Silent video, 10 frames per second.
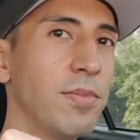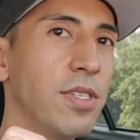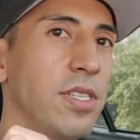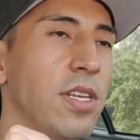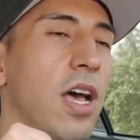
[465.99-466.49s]

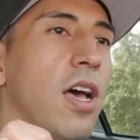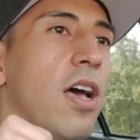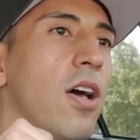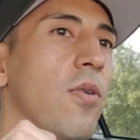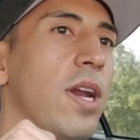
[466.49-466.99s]

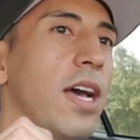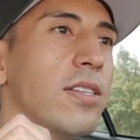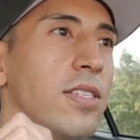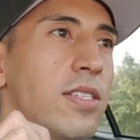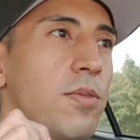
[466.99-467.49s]
So what
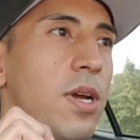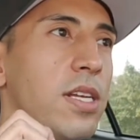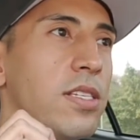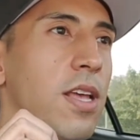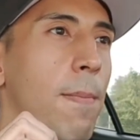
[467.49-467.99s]
else? What
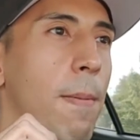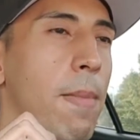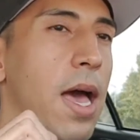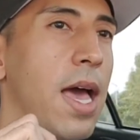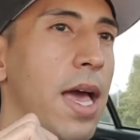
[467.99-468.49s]
else is on my
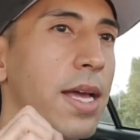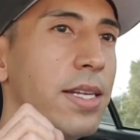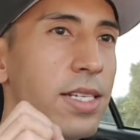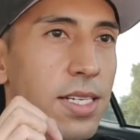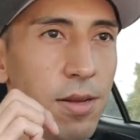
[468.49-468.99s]

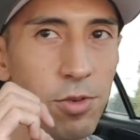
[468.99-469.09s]
mind?